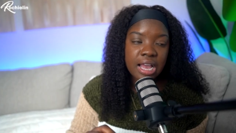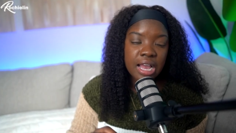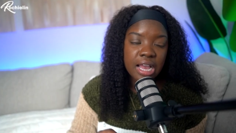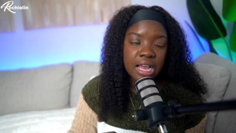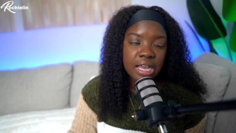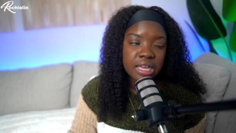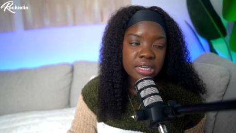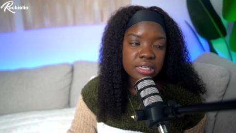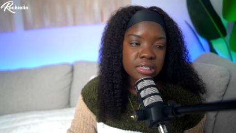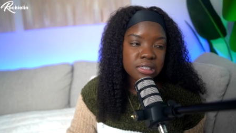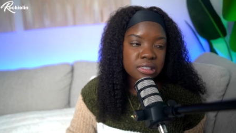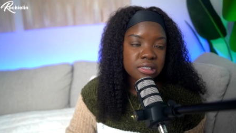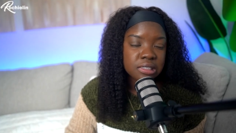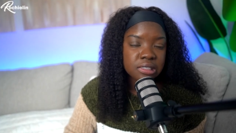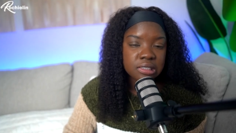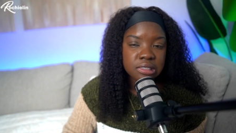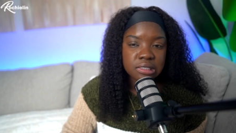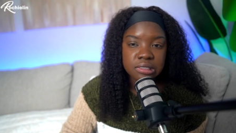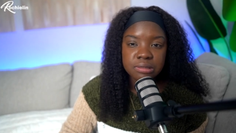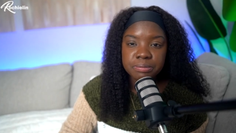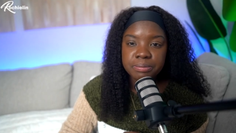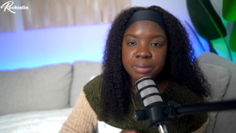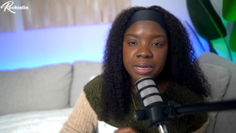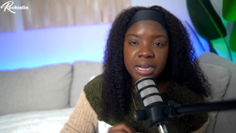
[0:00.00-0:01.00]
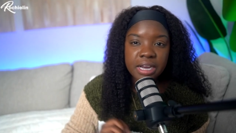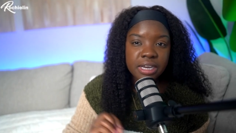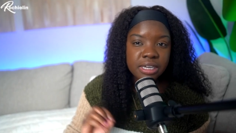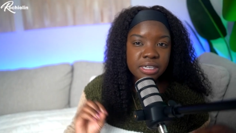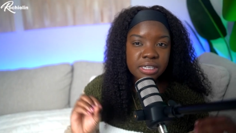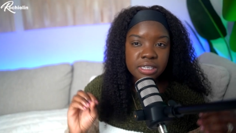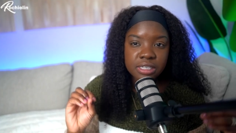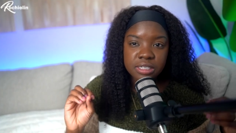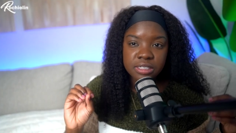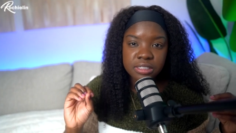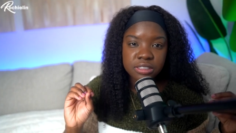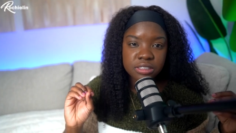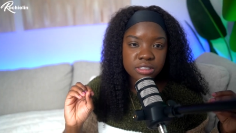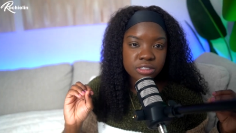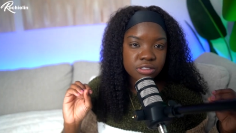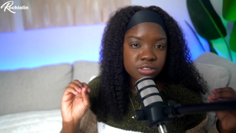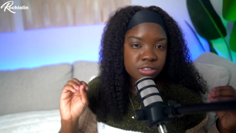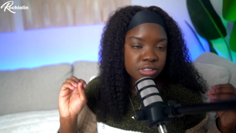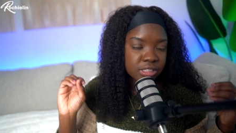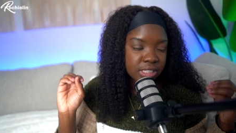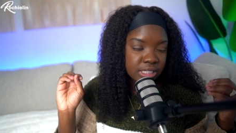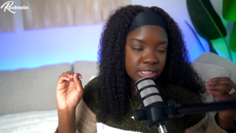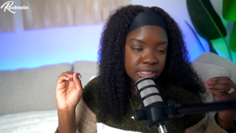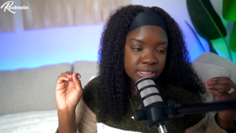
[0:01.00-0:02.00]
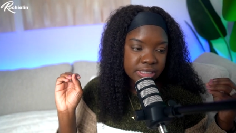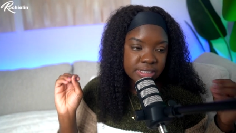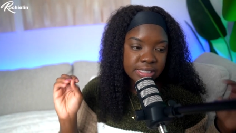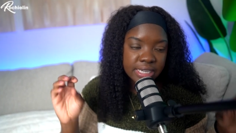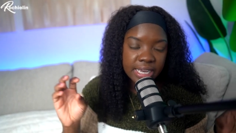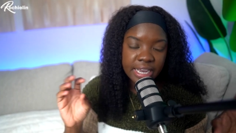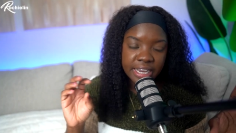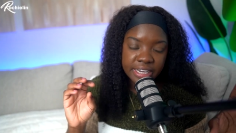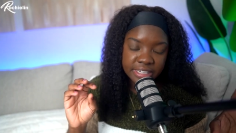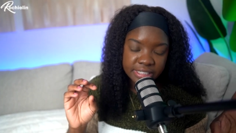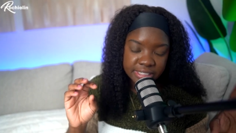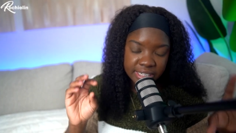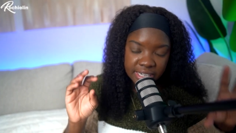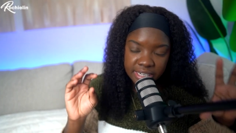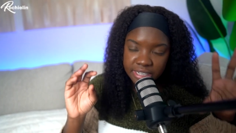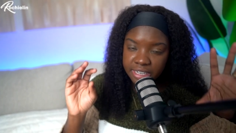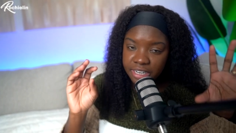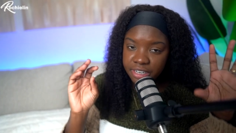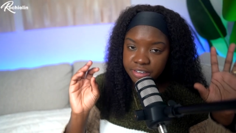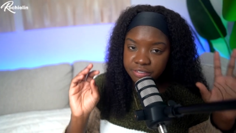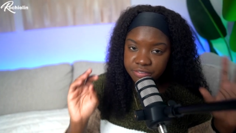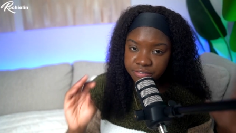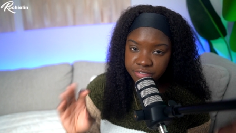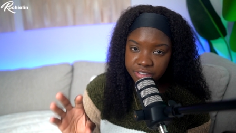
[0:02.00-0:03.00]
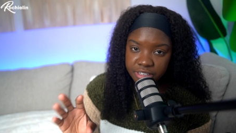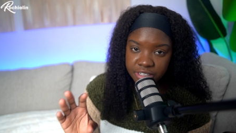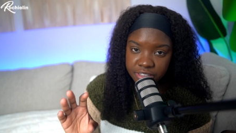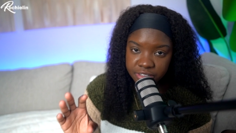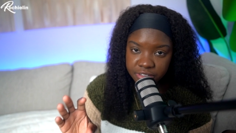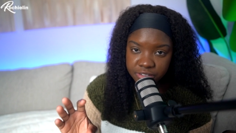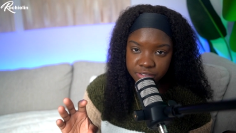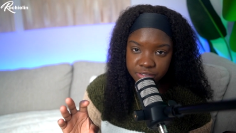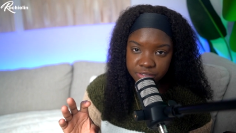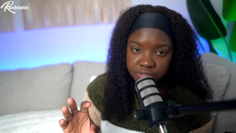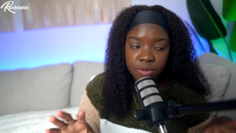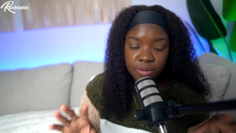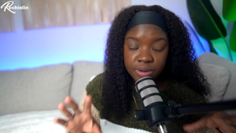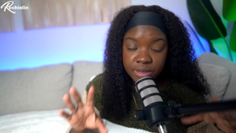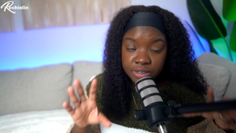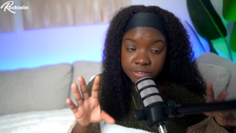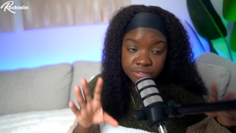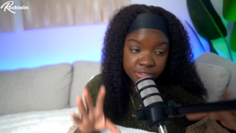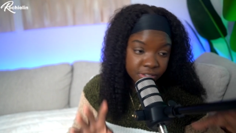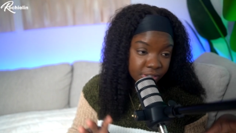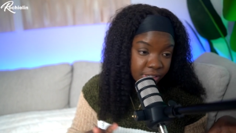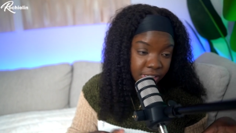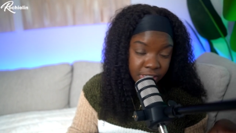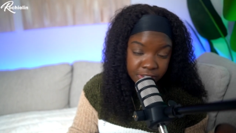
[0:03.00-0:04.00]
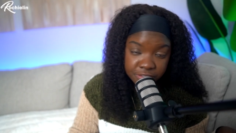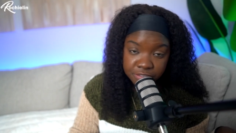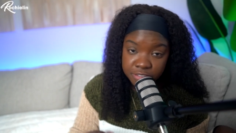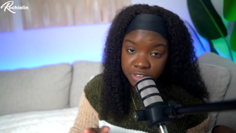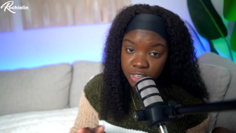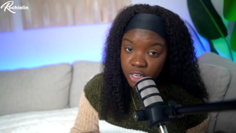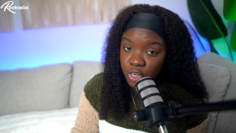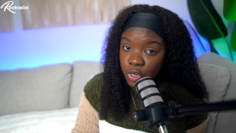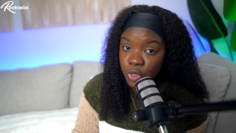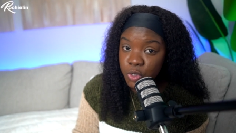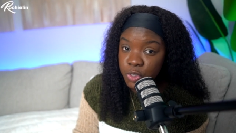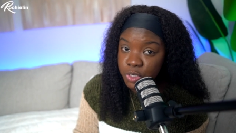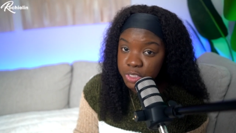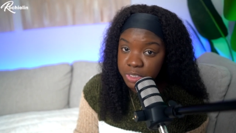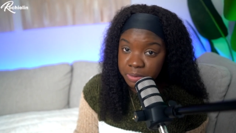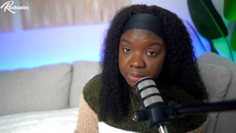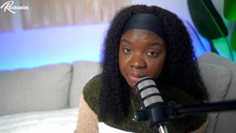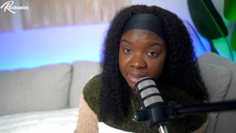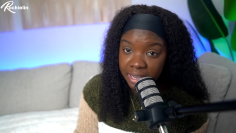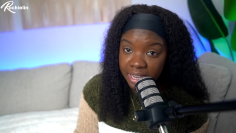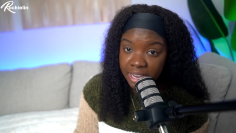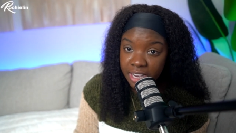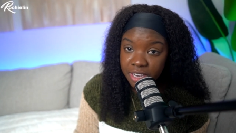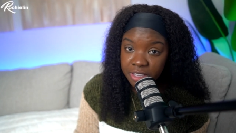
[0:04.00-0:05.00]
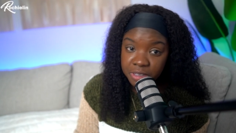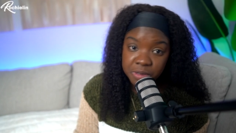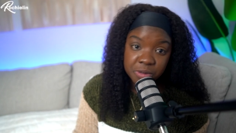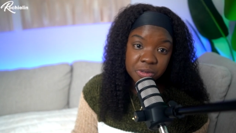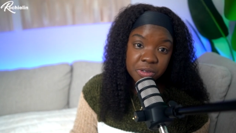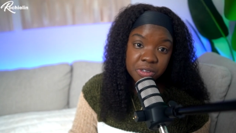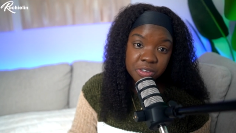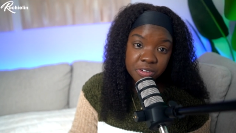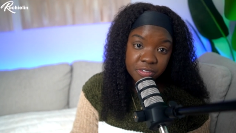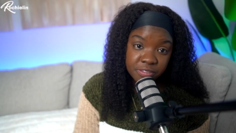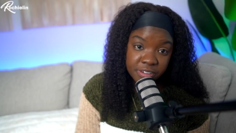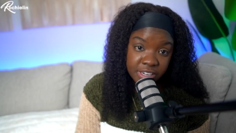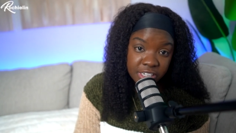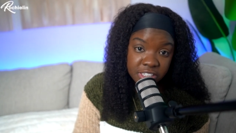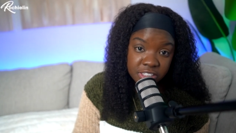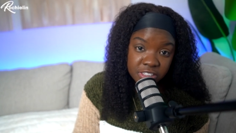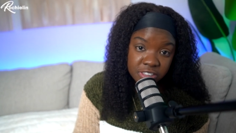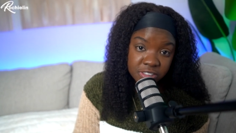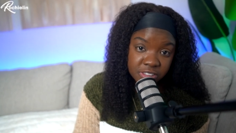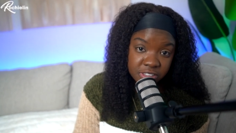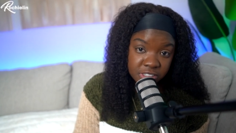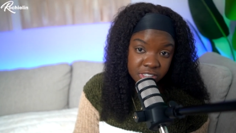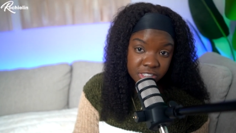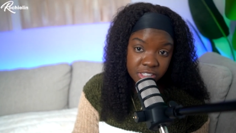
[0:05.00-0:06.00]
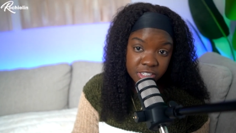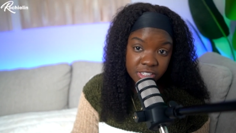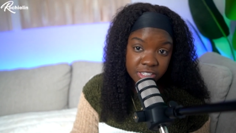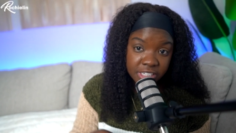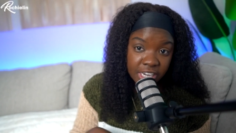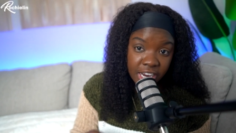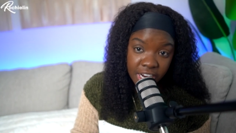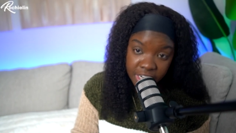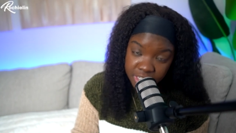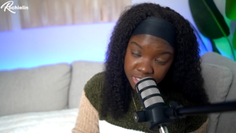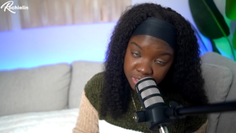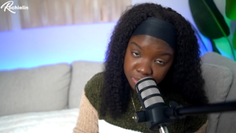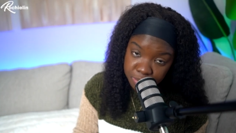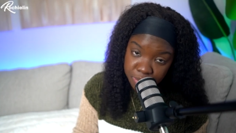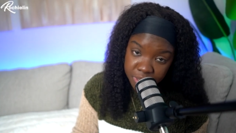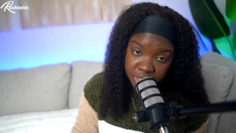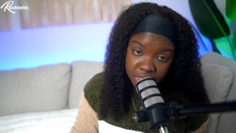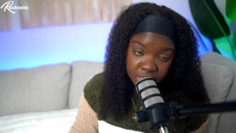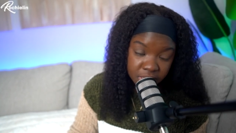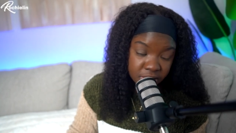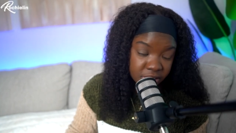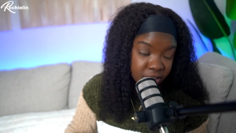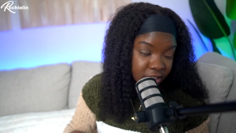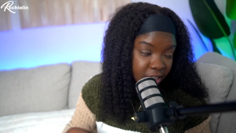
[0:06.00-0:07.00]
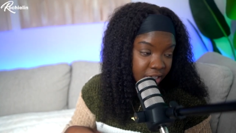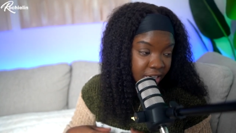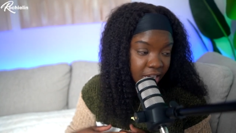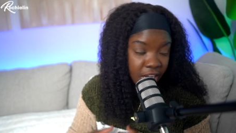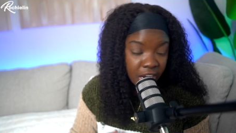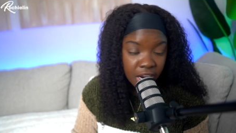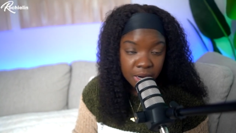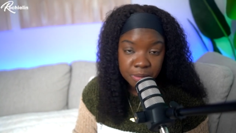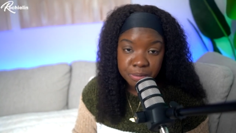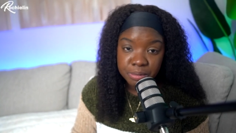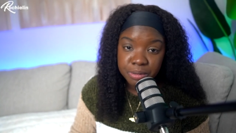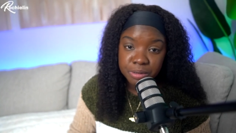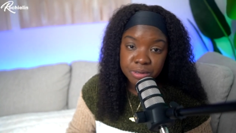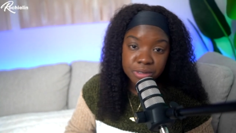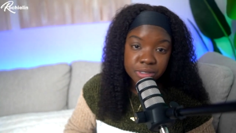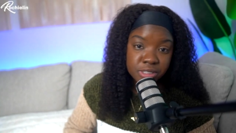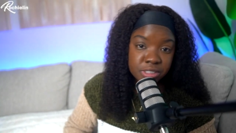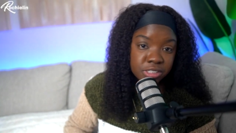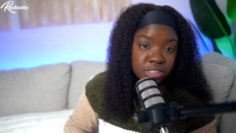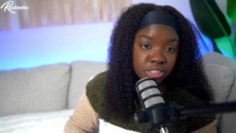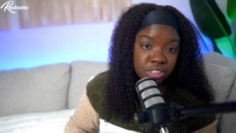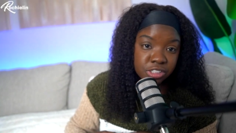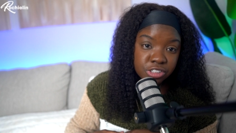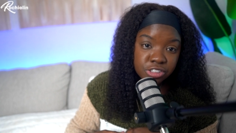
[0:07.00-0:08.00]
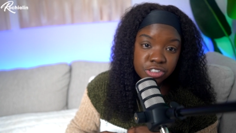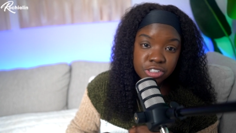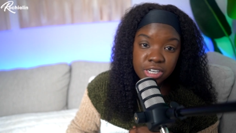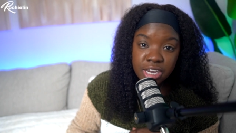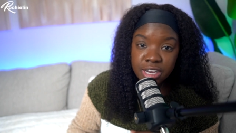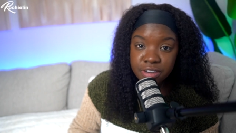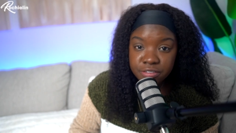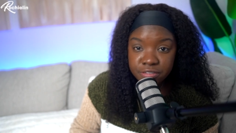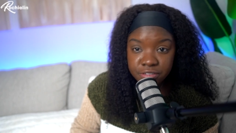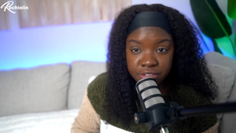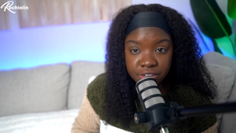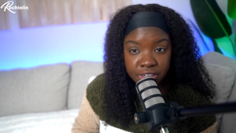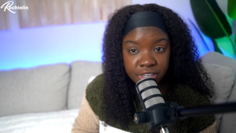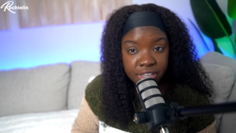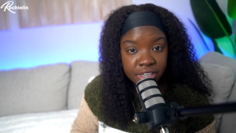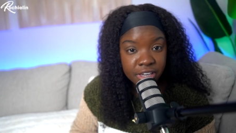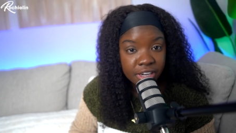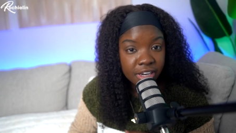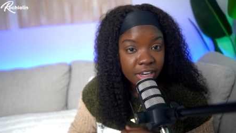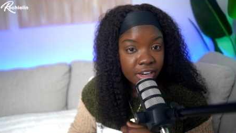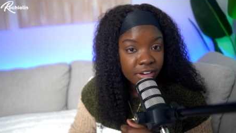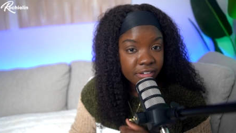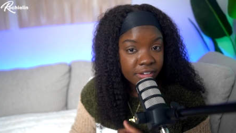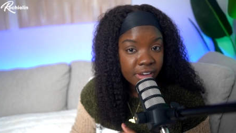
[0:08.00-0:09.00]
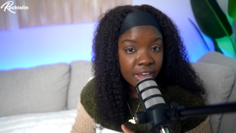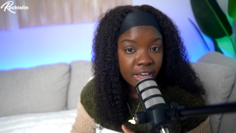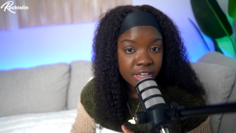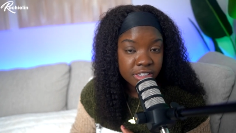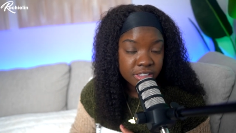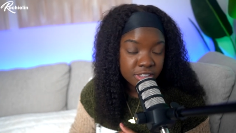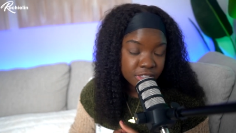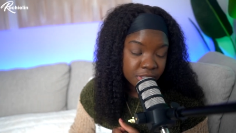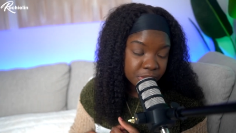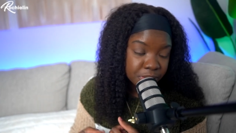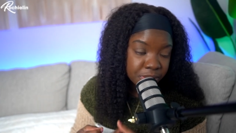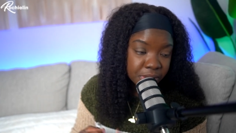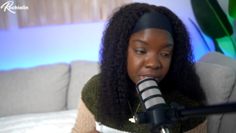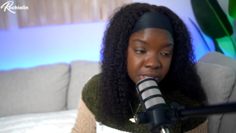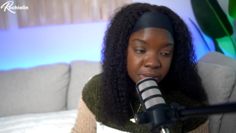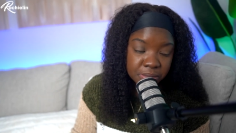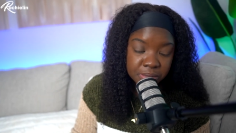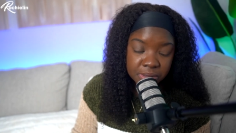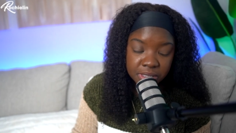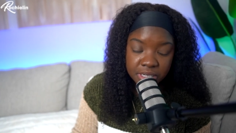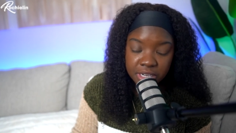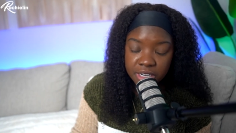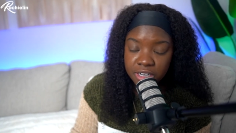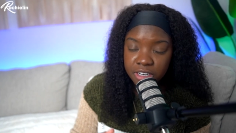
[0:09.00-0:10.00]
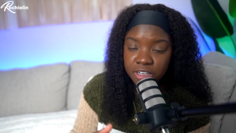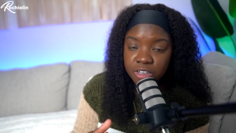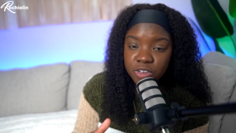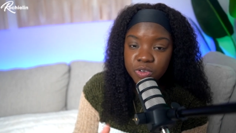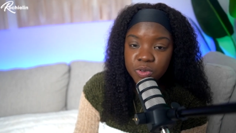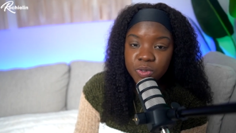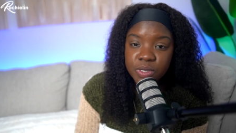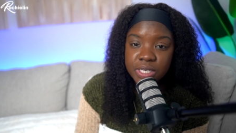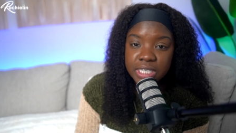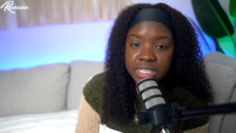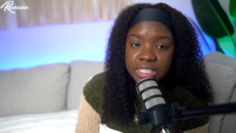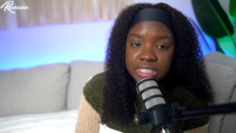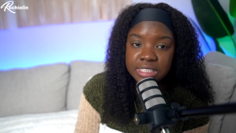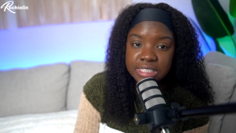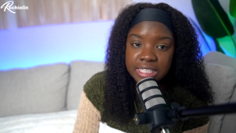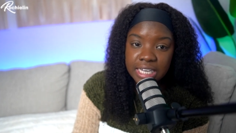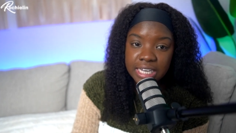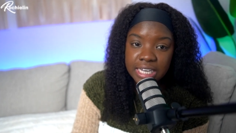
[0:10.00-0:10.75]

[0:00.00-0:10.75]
And parking is usually tight at that venue. Well, if you live close by, you could rent out your yard space, your carport, your driveway, your garage to people that are looking to